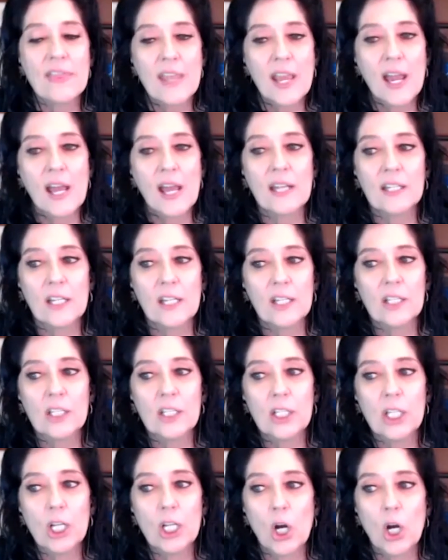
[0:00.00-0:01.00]
then,
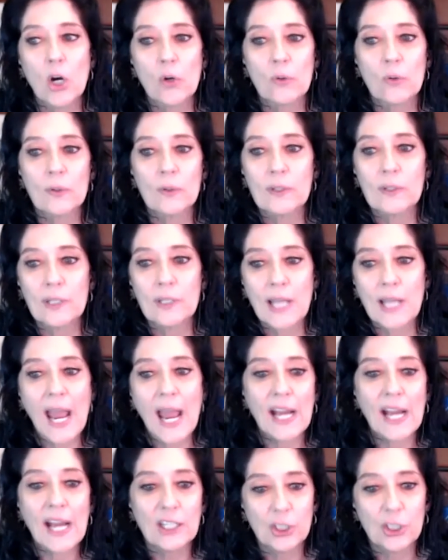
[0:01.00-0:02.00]

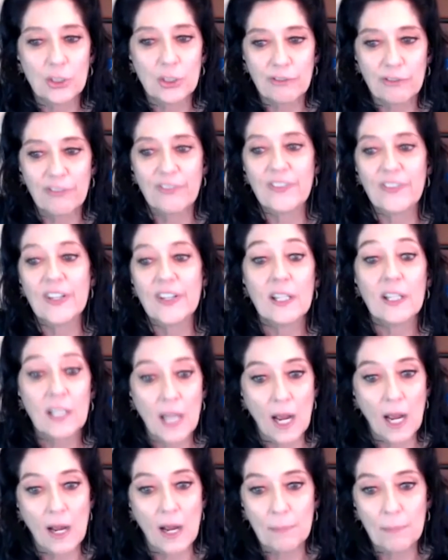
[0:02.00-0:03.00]
as you fill
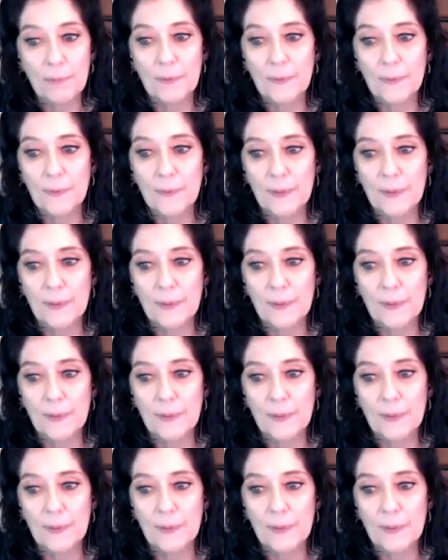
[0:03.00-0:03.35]
up,